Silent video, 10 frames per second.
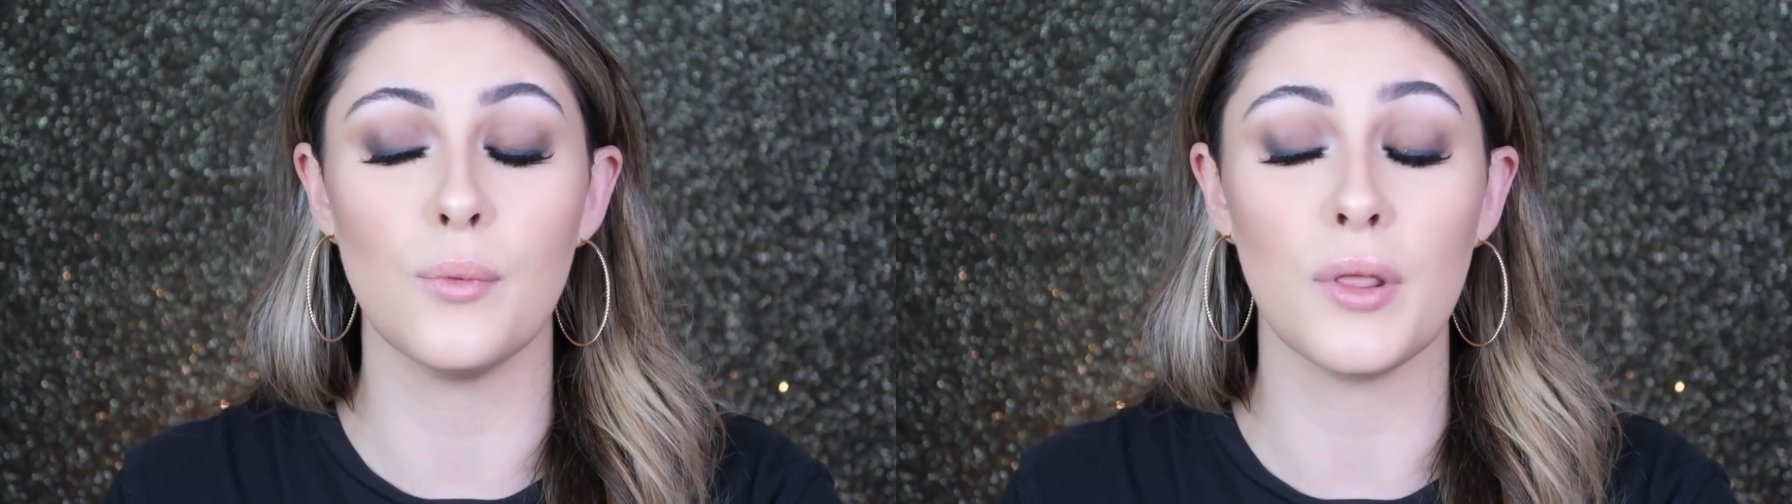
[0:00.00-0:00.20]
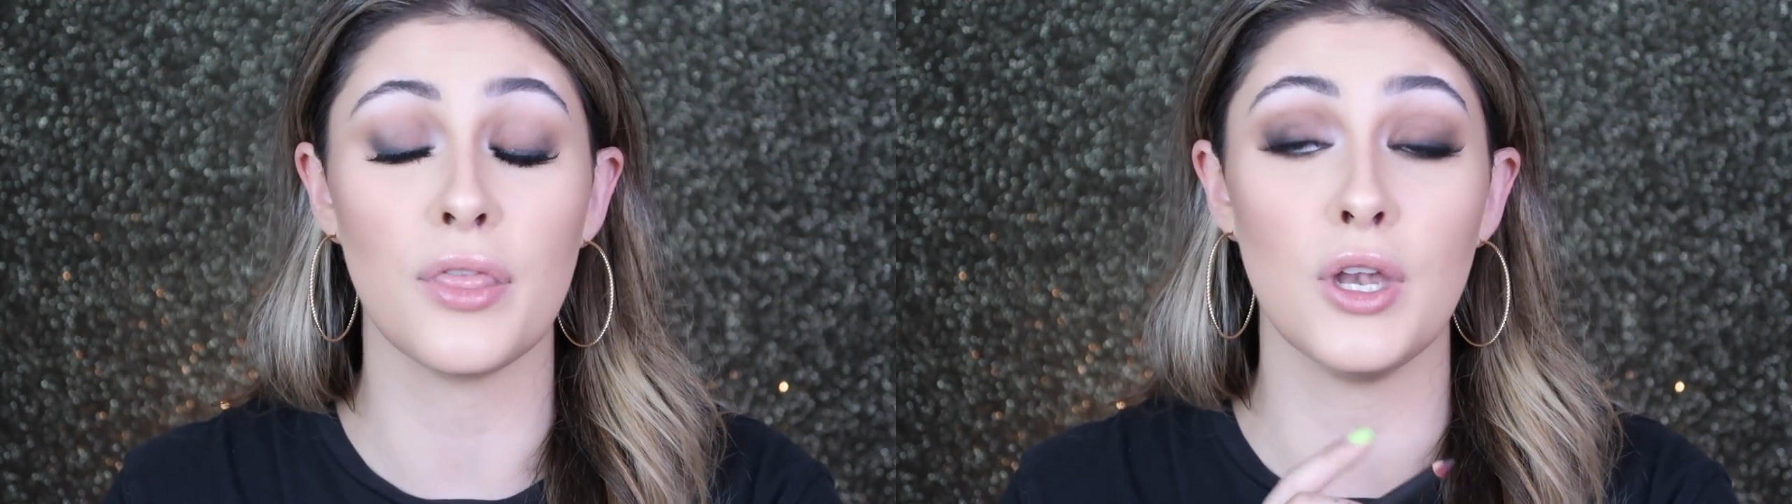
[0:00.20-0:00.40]

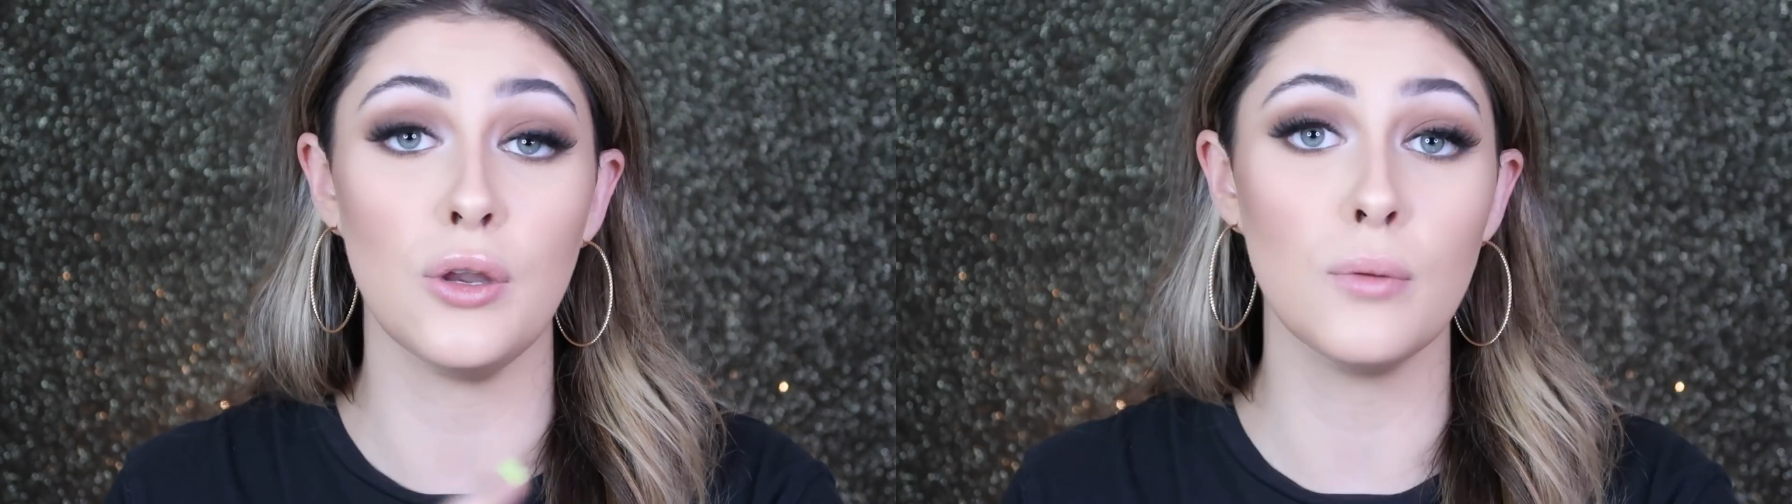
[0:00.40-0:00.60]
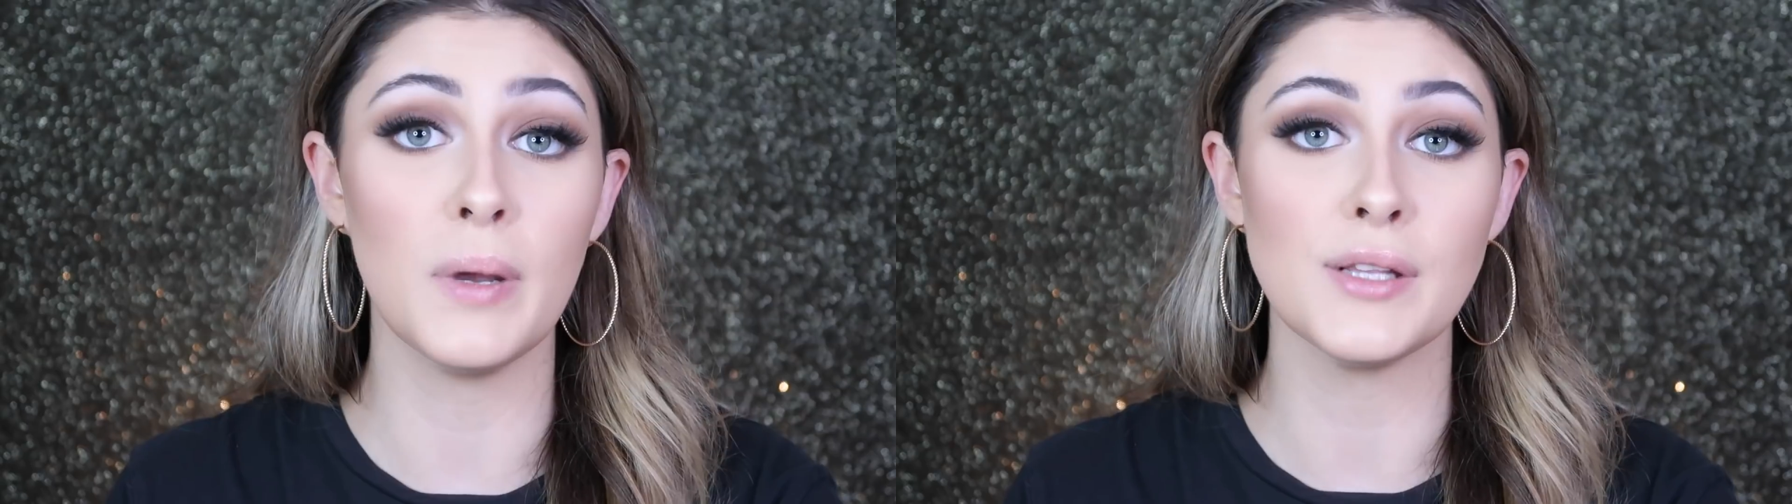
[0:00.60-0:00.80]
with the
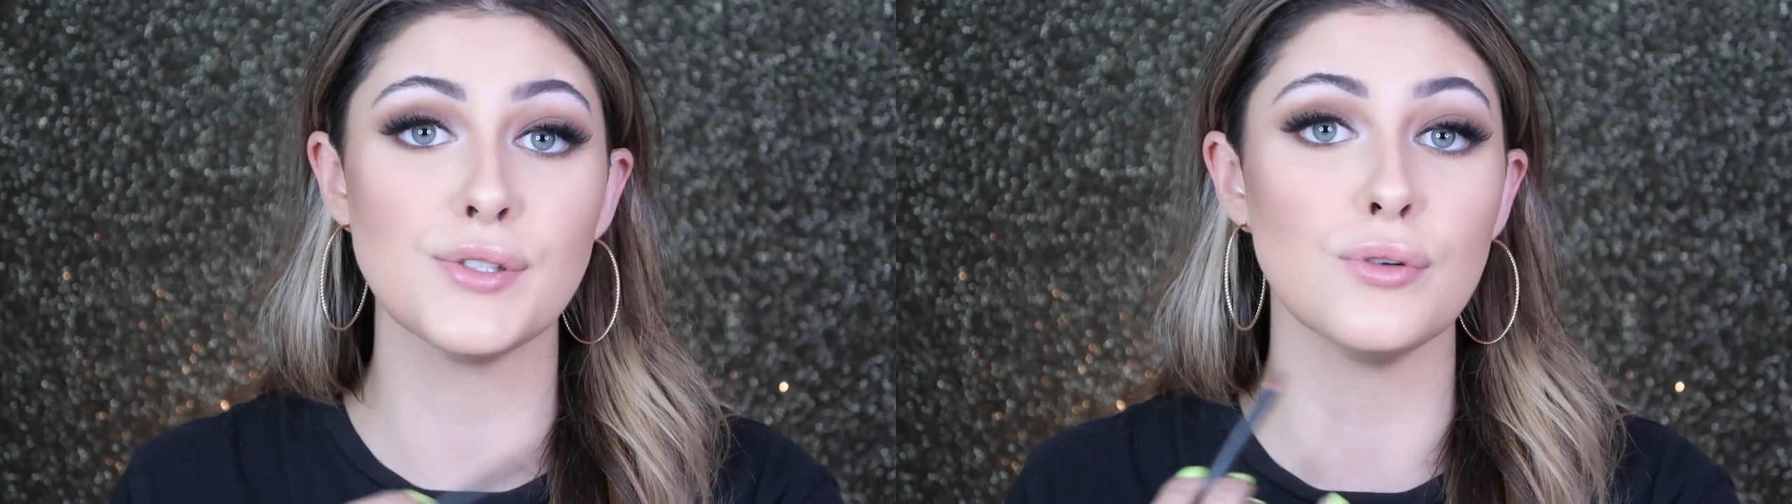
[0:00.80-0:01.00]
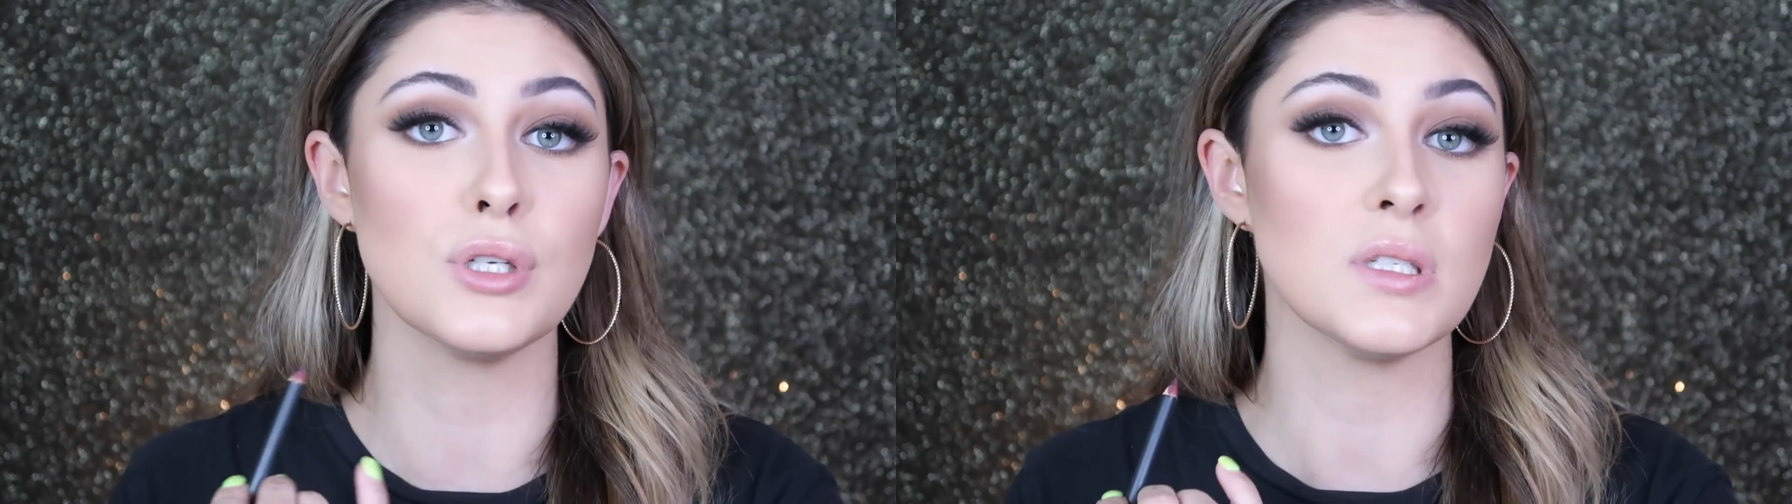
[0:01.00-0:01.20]
nude pencil,